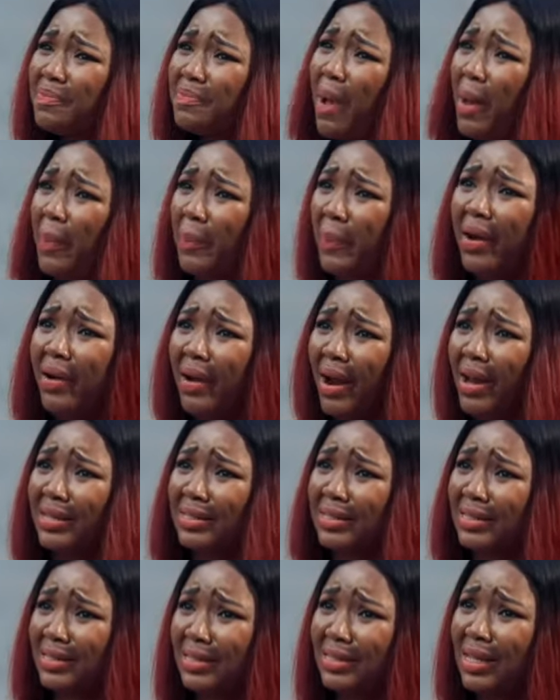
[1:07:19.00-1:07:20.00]
Why is my
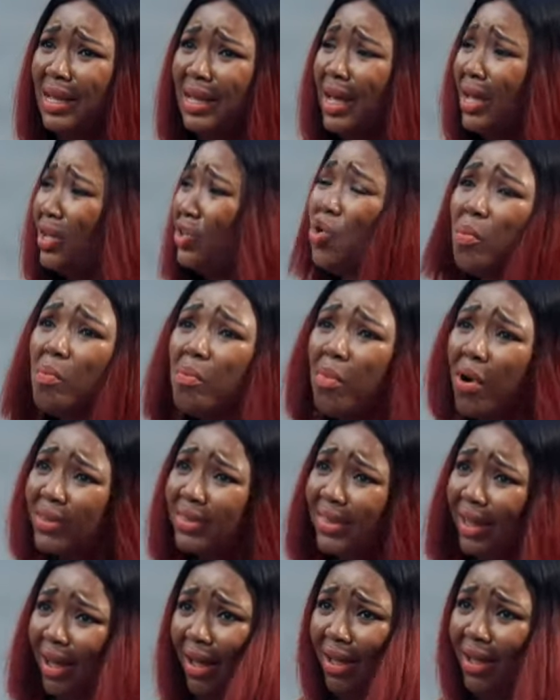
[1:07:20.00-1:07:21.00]
parents,
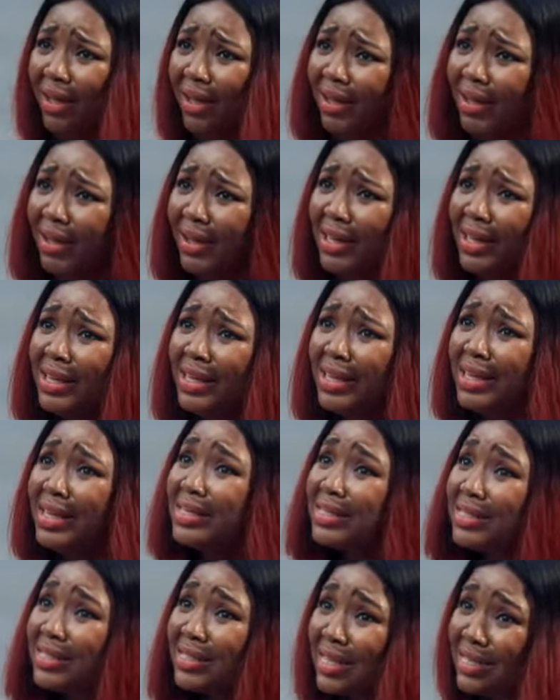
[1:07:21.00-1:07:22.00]
your mother,
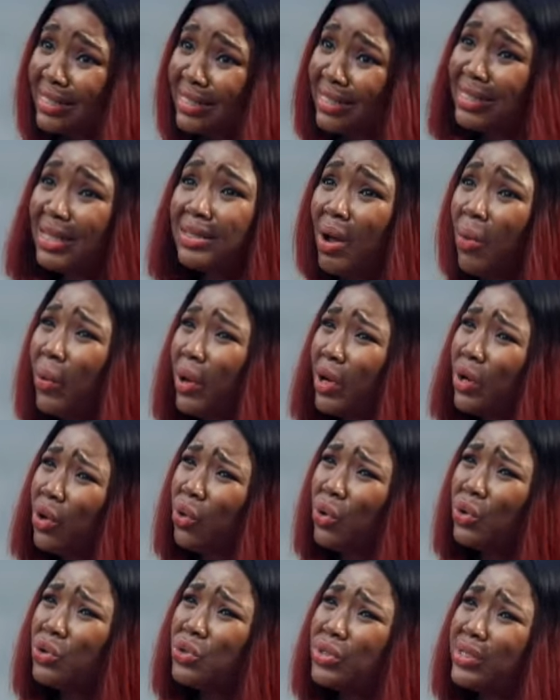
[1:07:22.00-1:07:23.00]
insisting
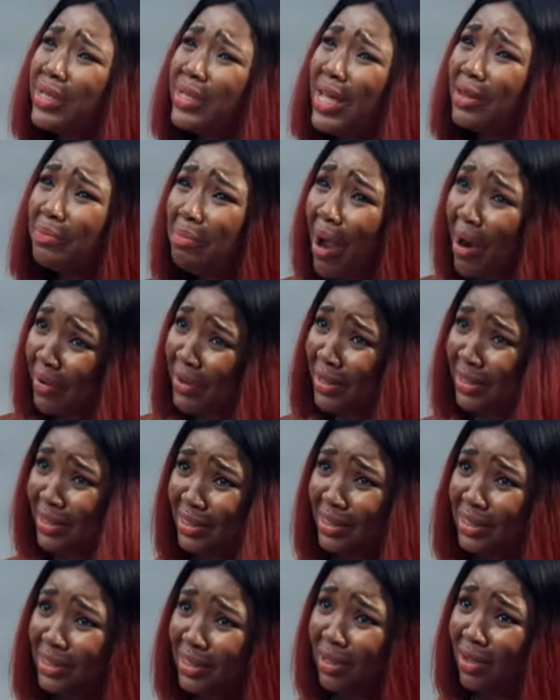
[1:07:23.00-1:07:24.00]
that we're not going to get
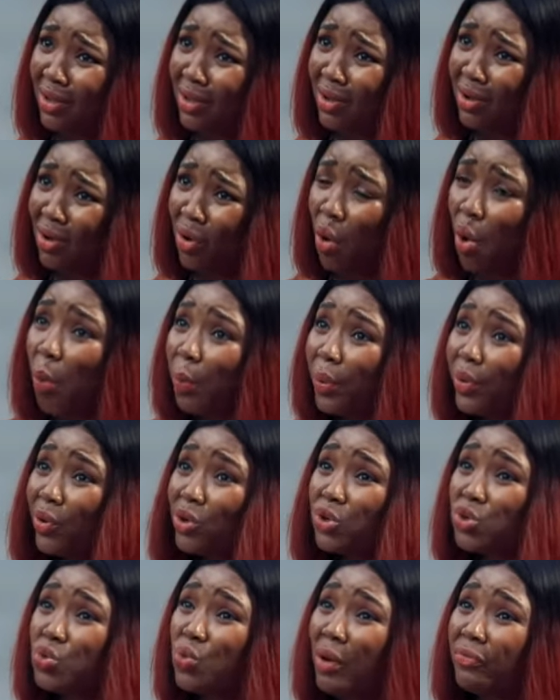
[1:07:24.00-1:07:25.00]
married?
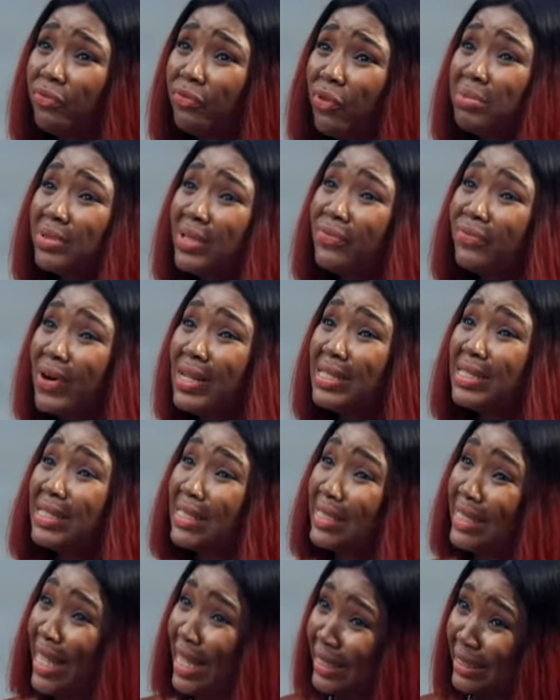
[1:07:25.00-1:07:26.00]
All because we are from
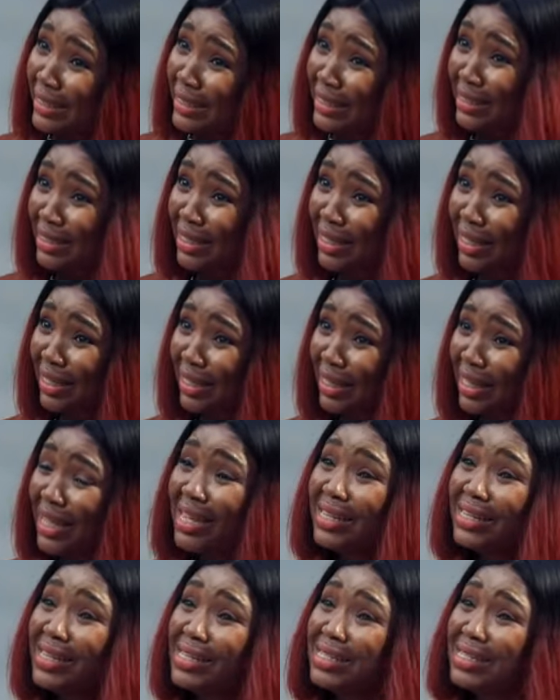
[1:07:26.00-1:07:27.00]
different states
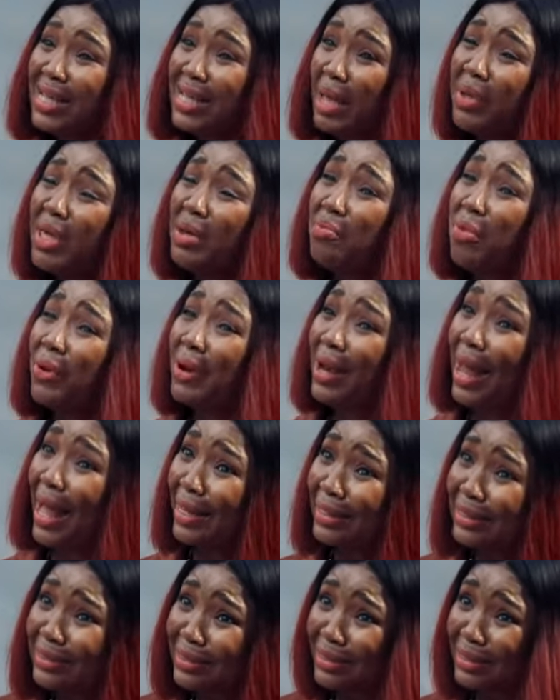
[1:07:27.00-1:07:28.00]
in the same
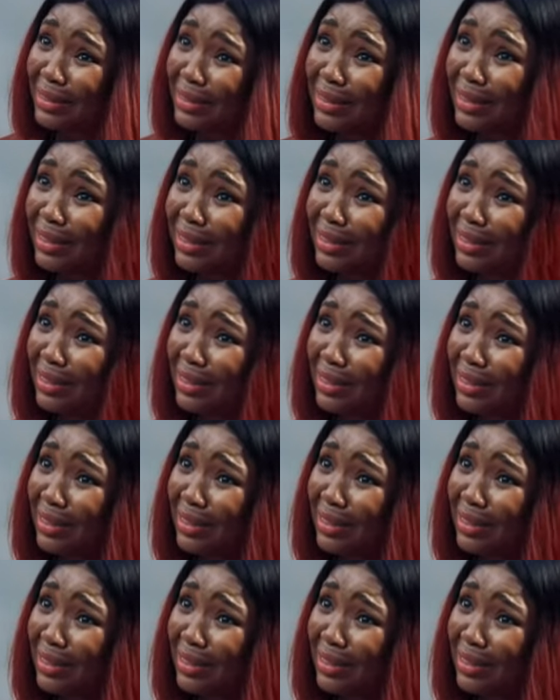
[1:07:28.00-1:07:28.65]
Igbo land?